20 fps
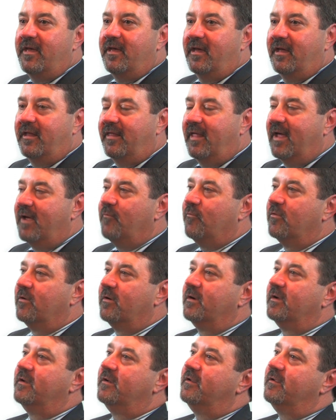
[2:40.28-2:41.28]
and they
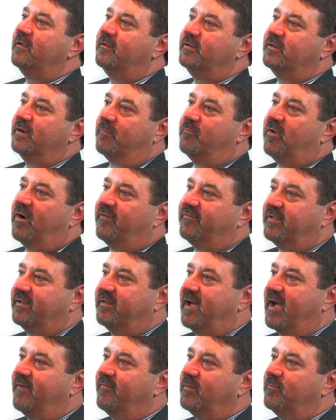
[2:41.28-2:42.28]
would jump off the
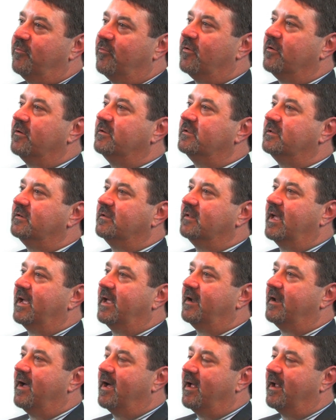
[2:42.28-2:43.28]
diving boards and
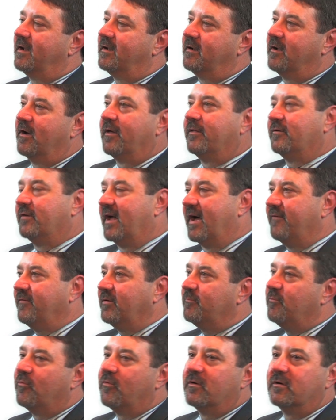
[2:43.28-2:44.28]
land on other
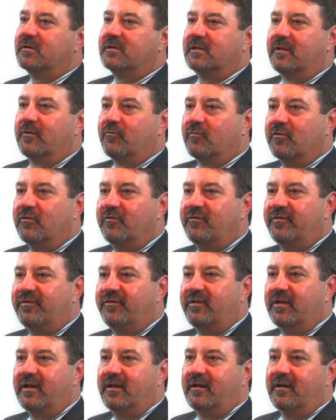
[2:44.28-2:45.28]
diving boards and the
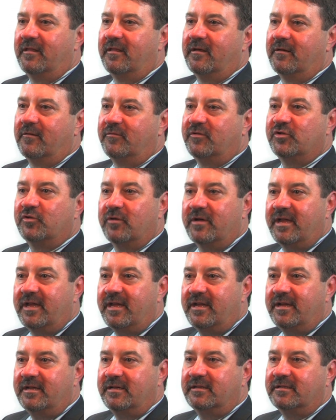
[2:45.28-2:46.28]
roof and into the
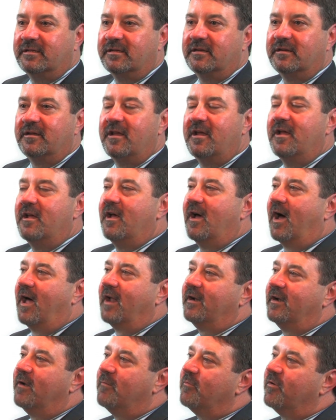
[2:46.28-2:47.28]
trees and
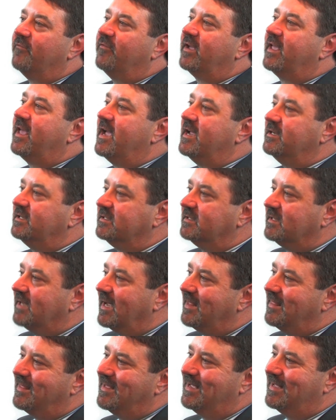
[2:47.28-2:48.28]
on a number of occasions
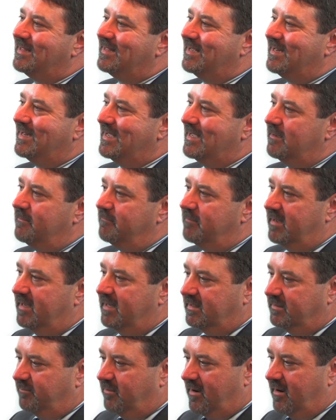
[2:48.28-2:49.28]
I think that him
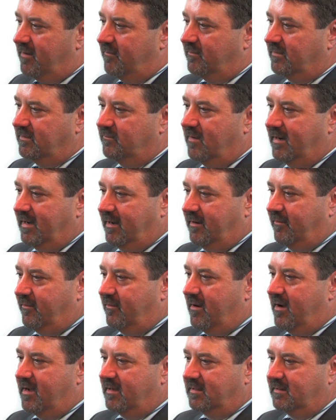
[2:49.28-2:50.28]
his part was running
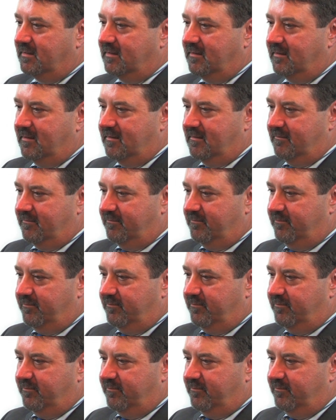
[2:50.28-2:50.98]
across the